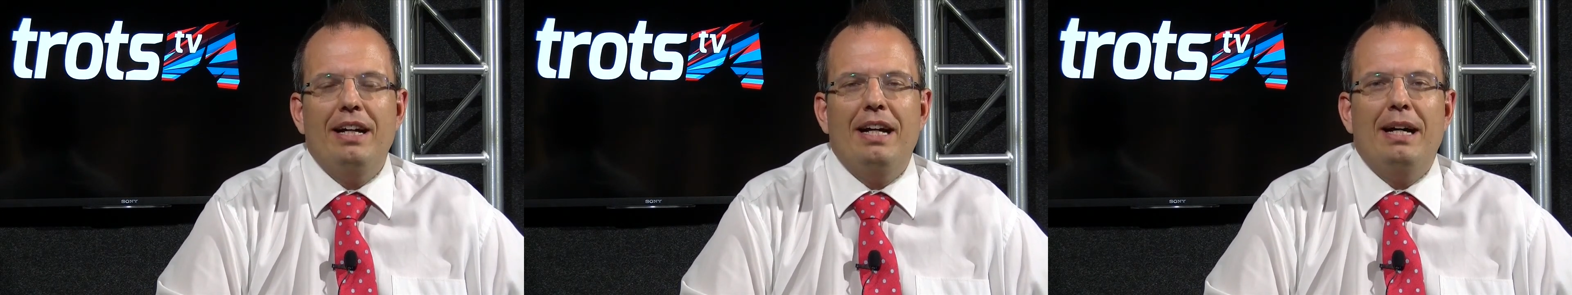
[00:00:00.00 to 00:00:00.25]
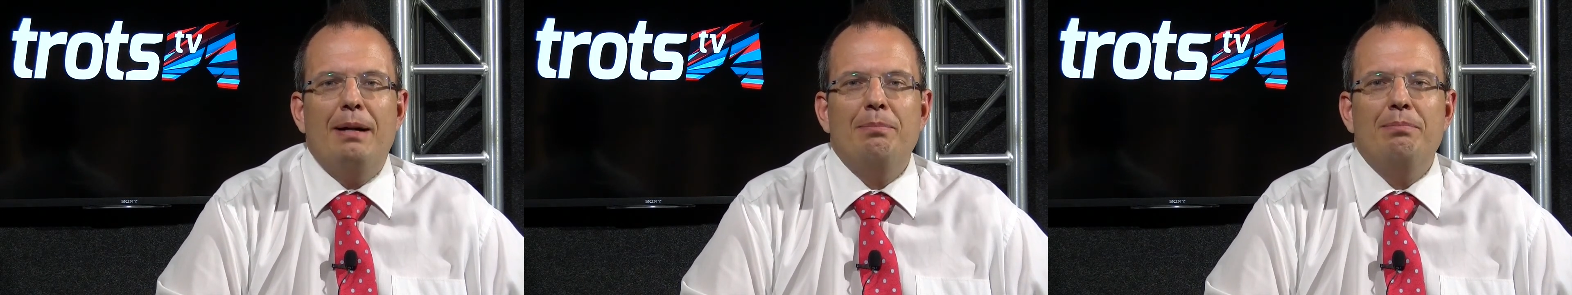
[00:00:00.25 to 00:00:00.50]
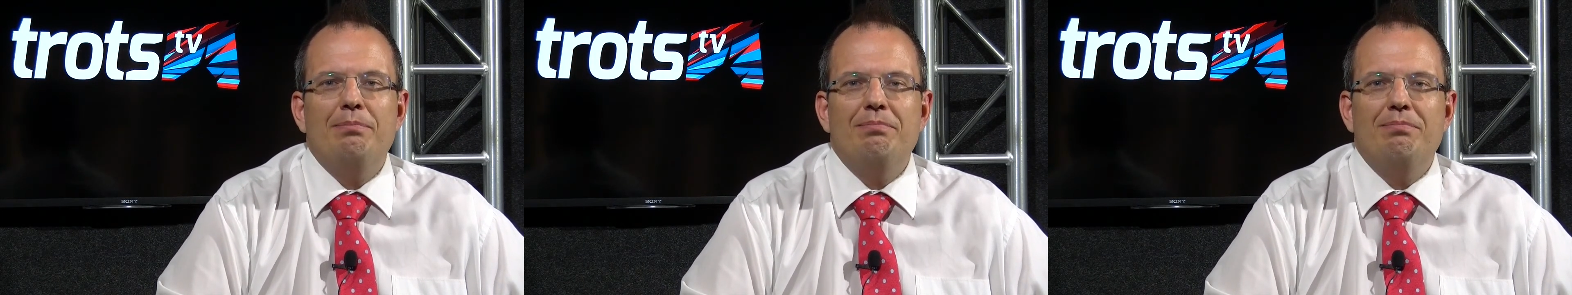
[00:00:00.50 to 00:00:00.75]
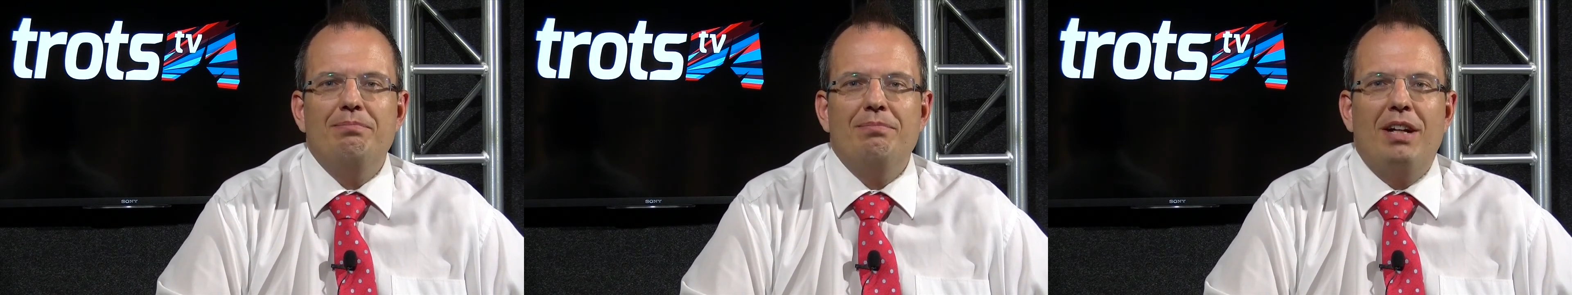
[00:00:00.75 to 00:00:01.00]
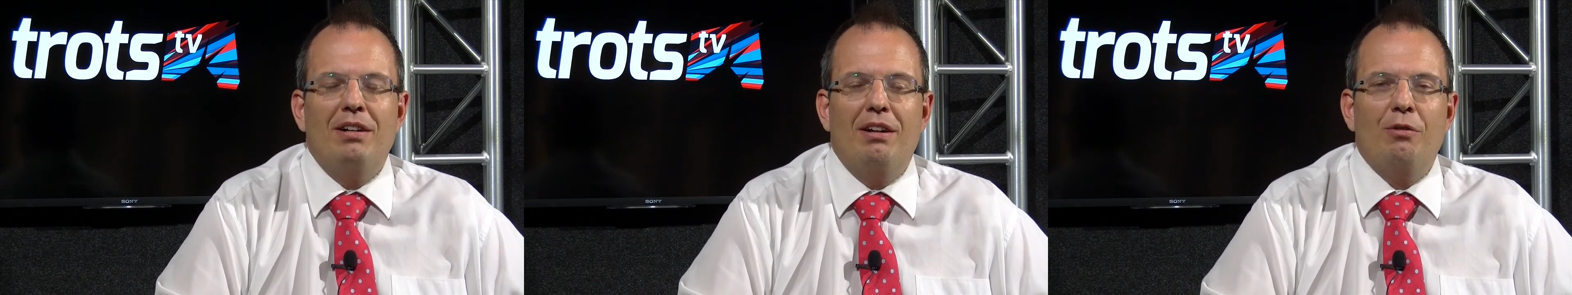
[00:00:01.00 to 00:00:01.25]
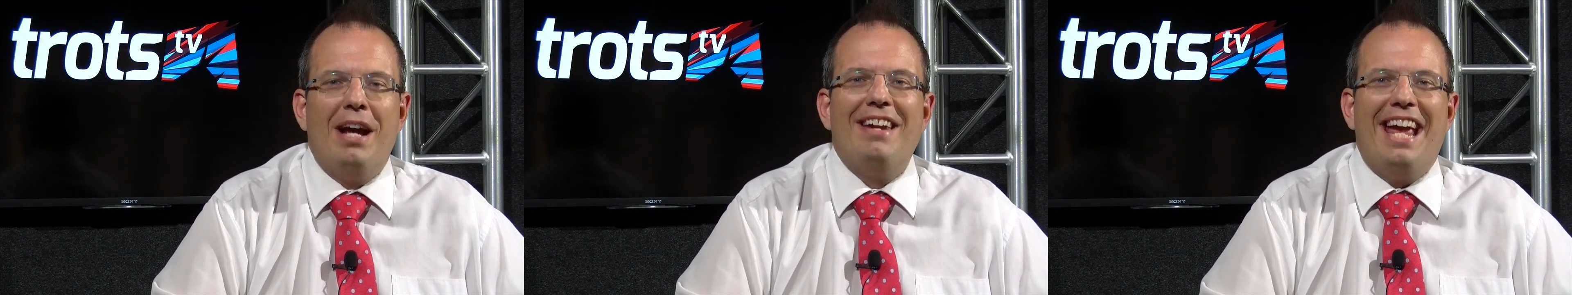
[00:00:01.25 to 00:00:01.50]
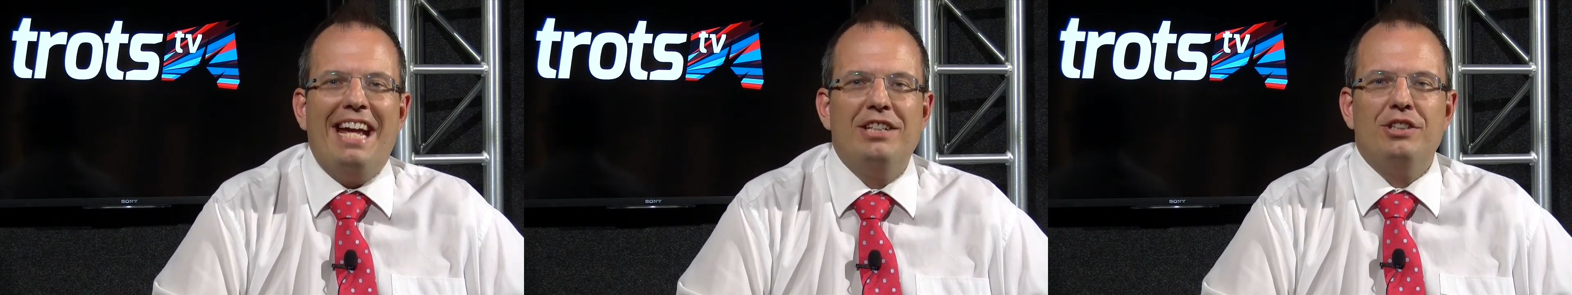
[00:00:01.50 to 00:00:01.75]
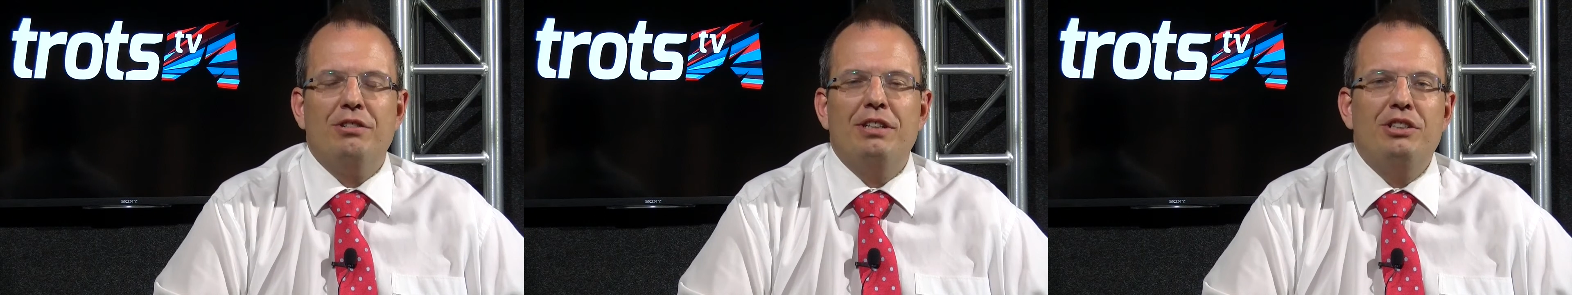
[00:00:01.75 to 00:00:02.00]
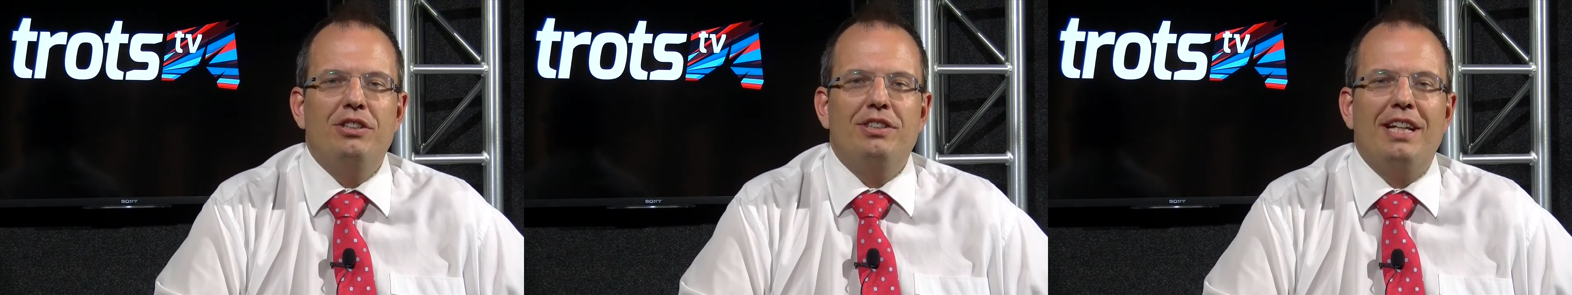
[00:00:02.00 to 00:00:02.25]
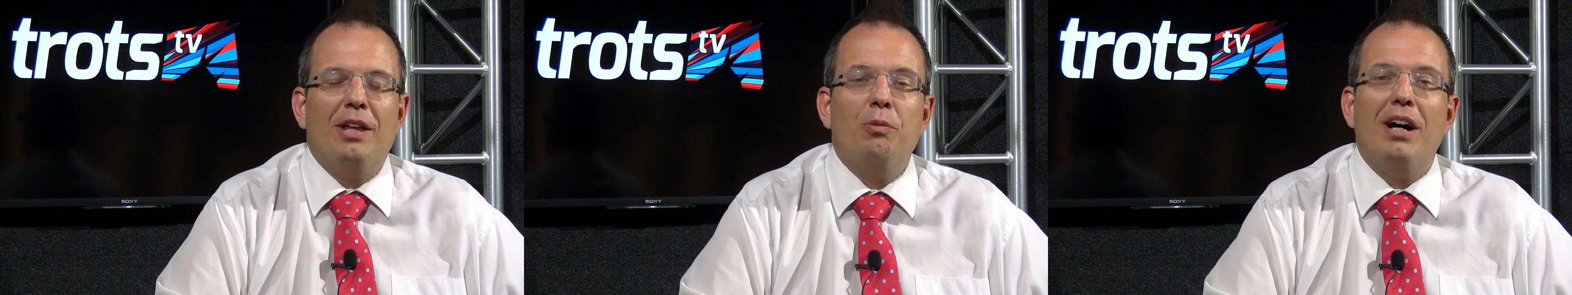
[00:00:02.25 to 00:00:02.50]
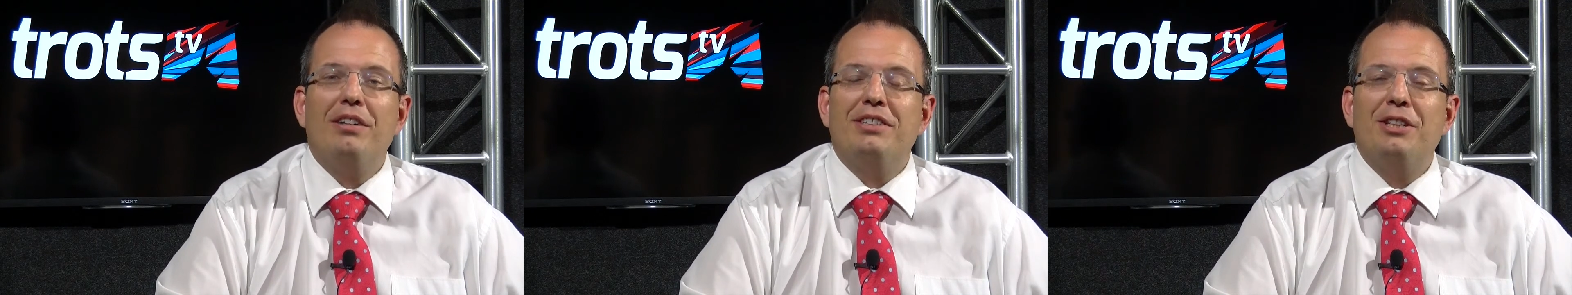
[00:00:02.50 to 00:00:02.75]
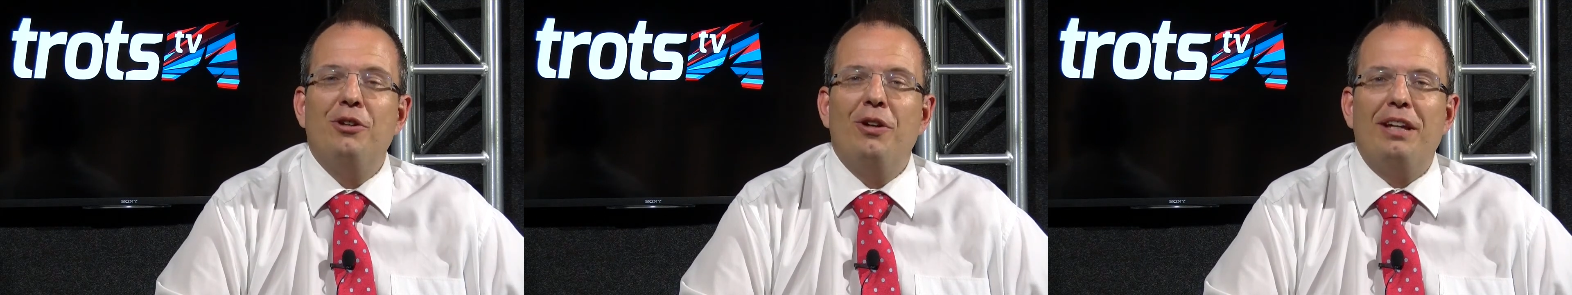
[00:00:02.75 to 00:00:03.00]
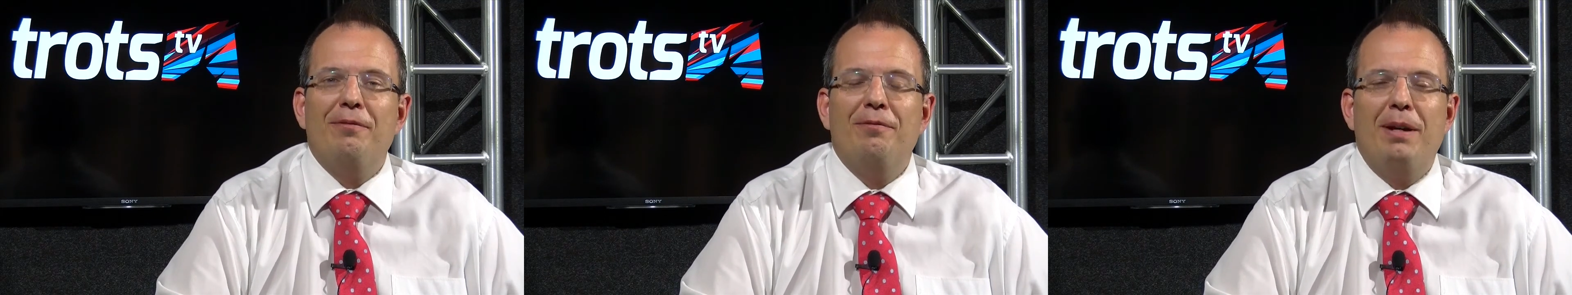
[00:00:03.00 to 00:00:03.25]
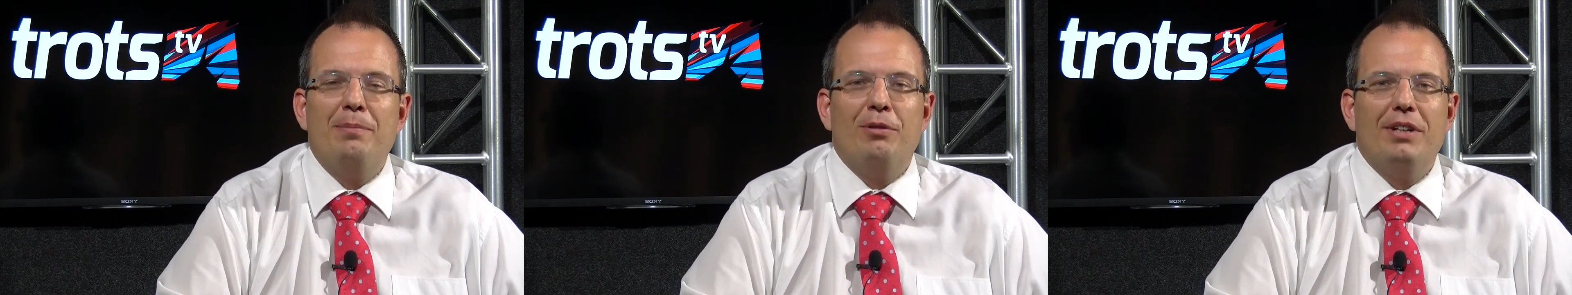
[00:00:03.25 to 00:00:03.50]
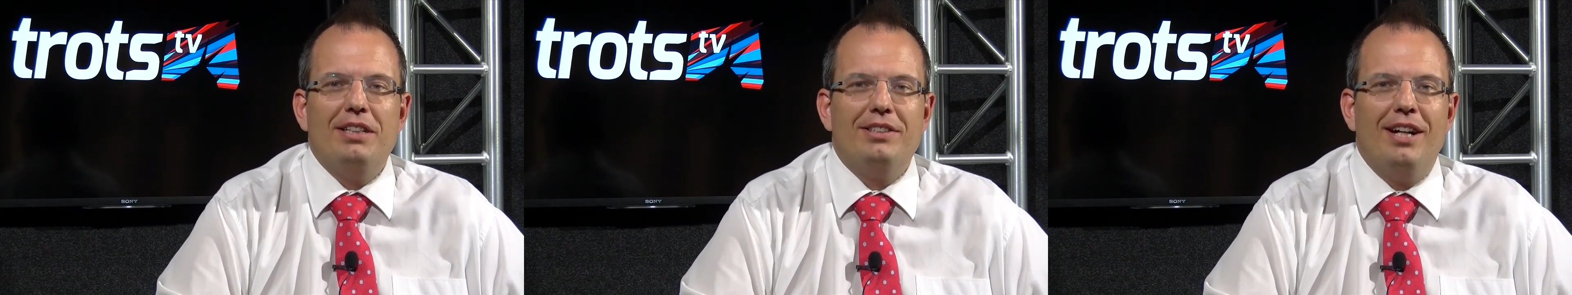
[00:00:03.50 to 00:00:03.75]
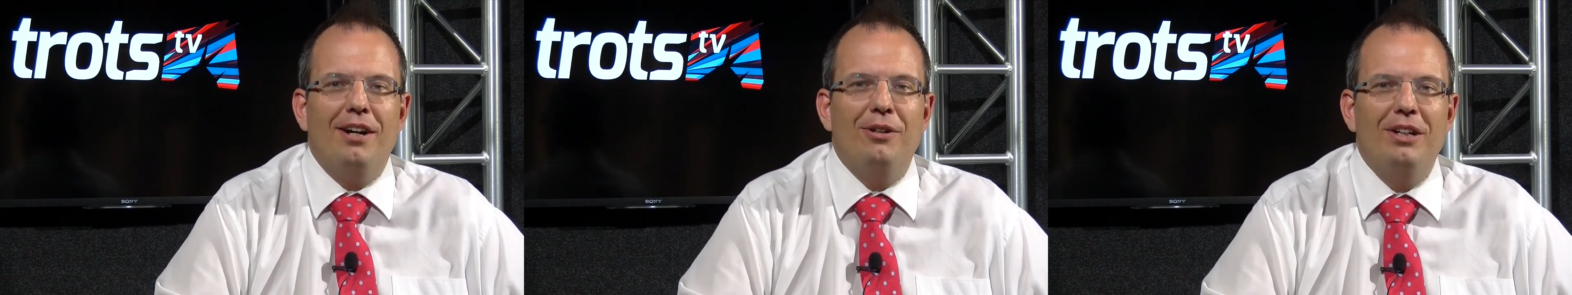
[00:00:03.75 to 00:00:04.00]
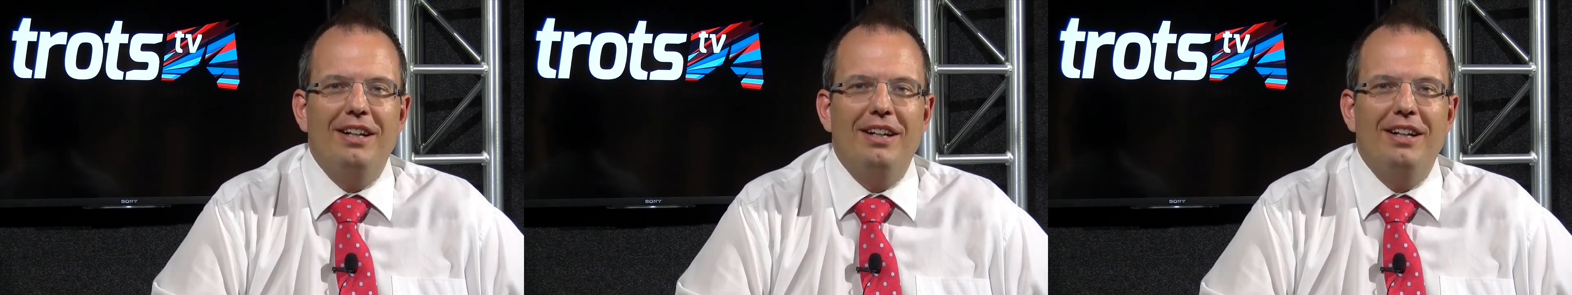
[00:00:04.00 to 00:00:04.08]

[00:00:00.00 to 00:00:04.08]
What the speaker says: around Exeter in New South Wales in early February. So